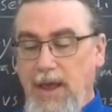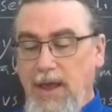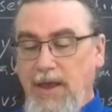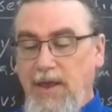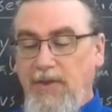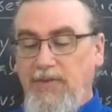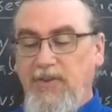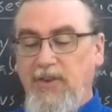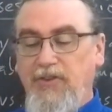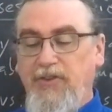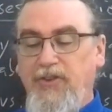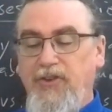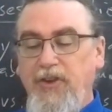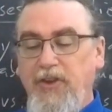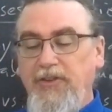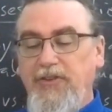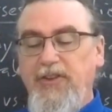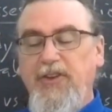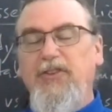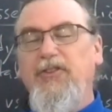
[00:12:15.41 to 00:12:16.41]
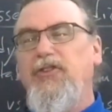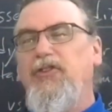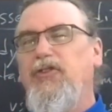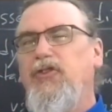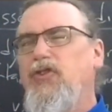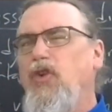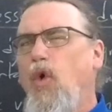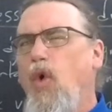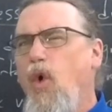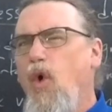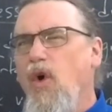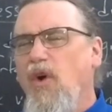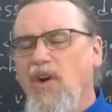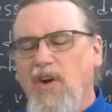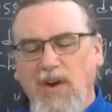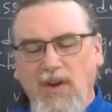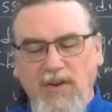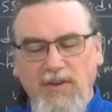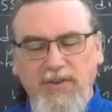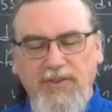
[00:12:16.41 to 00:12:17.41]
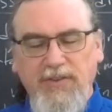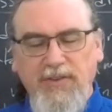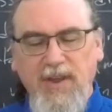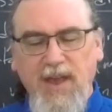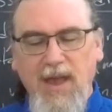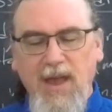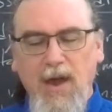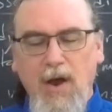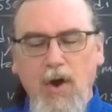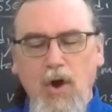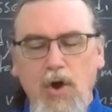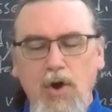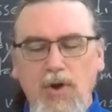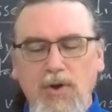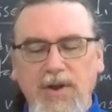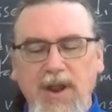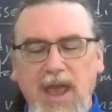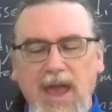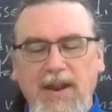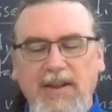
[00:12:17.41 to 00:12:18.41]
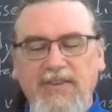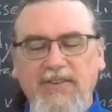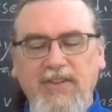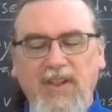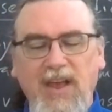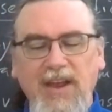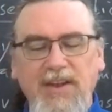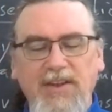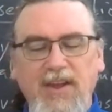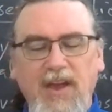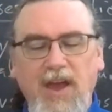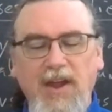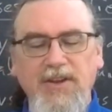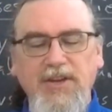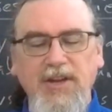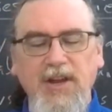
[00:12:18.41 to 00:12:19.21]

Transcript: He says, just as sores hurt at a slight touch,